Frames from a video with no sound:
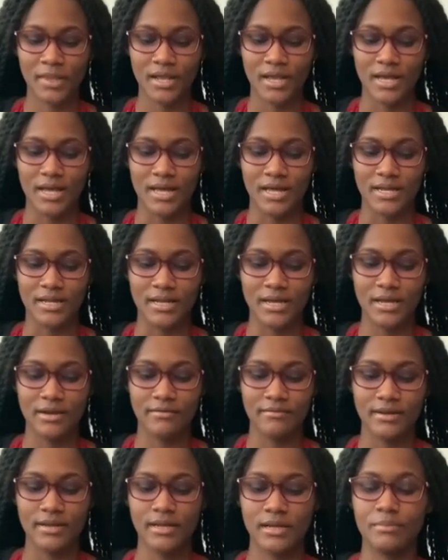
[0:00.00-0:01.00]
And I
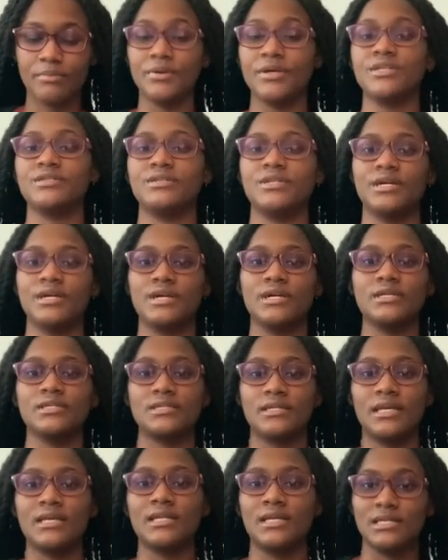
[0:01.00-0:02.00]
really appreciate her
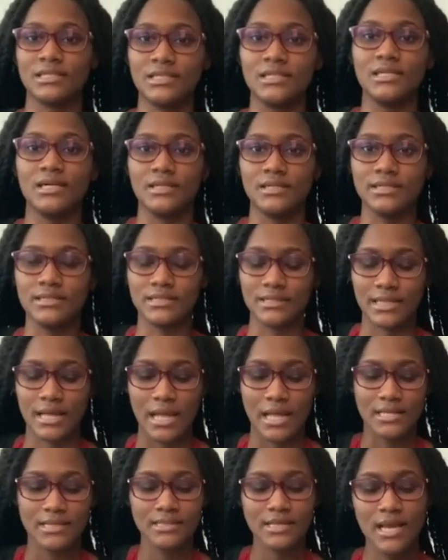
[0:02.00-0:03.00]
saying that she
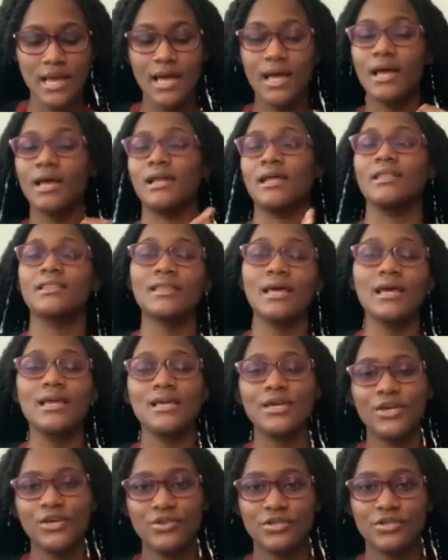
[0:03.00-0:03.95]
understands. And I thank you,